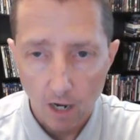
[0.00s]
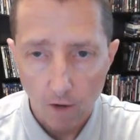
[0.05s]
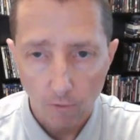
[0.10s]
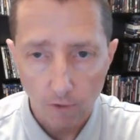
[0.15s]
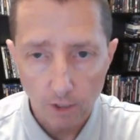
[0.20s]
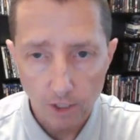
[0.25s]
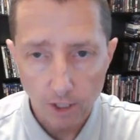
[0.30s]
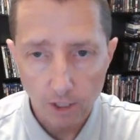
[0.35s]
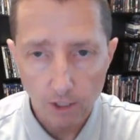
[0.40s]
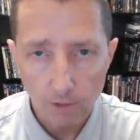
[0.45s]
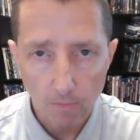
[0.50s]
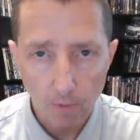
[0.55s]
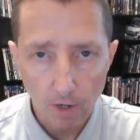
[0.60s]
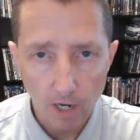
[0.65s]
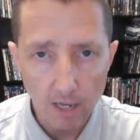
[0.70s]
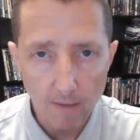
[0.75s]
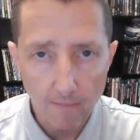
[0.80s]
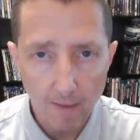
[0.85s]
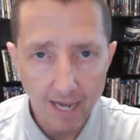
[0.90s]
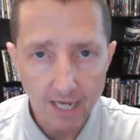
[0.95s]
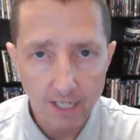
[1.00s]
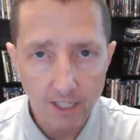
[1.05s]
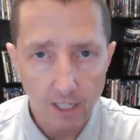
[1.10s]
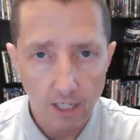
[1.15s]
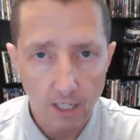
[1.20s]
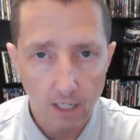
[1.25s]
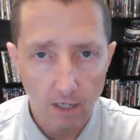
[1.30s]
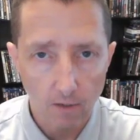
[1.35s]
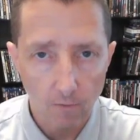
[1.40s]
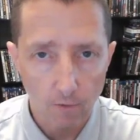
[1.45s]
which is pretty
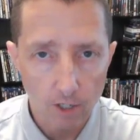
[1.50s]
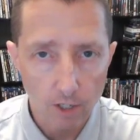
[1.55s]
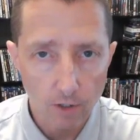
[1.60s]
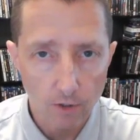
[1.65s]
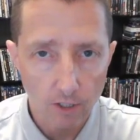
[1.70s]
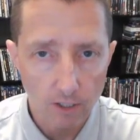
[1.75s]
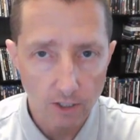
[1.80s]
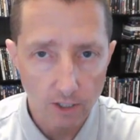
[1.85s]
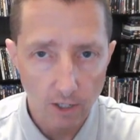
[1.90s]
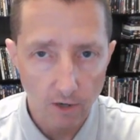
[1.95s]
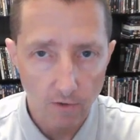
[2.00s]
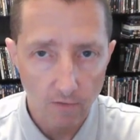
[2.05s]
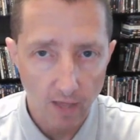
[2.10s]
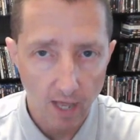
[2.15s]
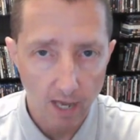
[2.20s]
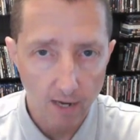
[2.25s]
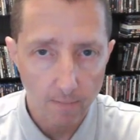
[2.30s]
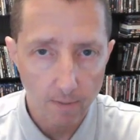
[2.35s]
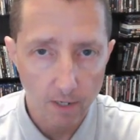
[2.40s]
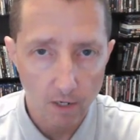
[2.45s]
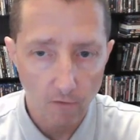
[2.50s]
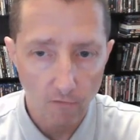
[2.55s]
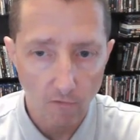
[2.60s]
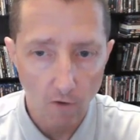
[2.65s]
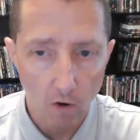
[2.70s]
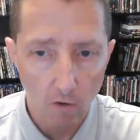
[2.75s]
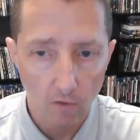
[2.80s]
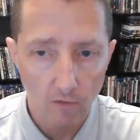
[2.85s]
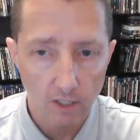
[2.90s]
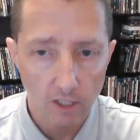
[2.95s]
amazing when you consider that Peter Falk,